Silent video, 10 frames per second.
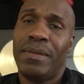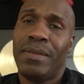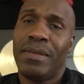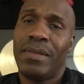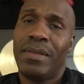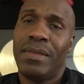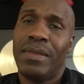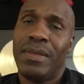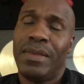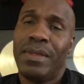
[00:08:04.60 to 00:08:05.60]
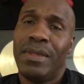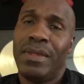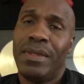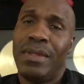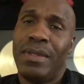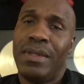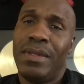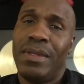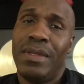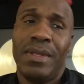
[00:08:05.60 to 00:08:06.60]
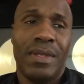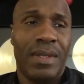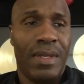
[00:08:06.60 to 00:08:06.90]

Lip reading: [no speech]